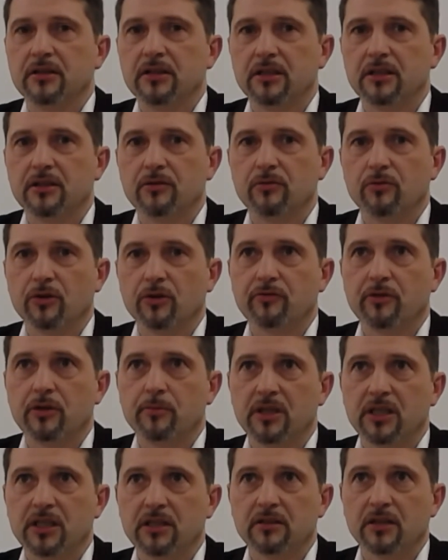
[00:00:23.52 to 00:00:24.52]
uh, what we
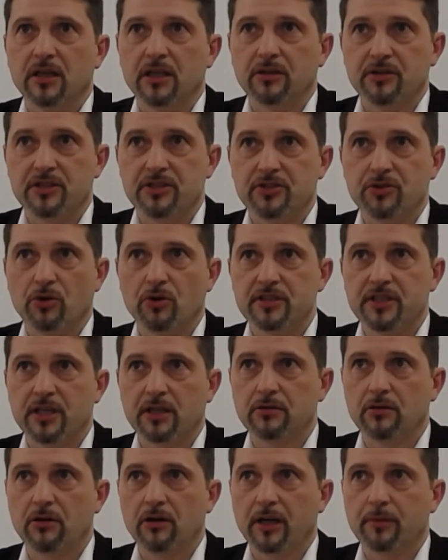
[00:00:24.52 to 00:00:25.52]
mean a uh, resource
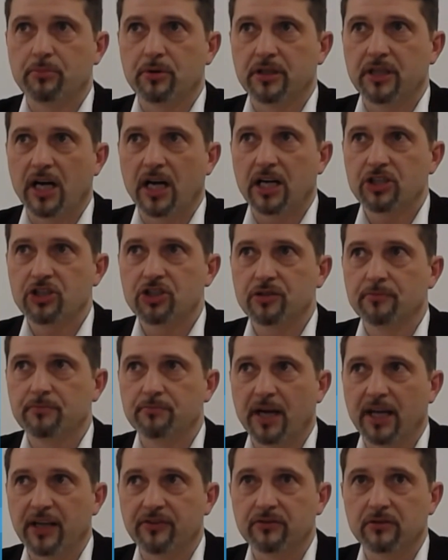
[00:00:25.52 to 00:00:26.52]
autarkic
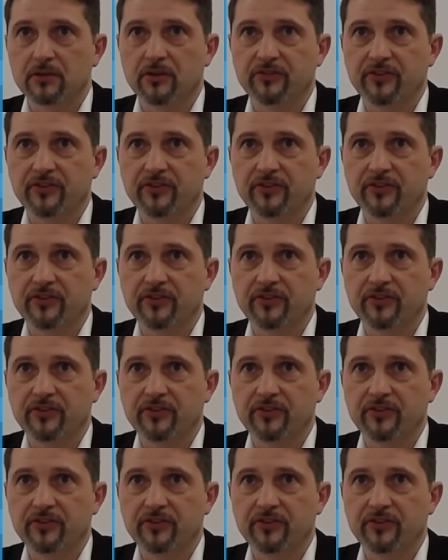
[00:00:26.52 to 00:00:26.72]
production based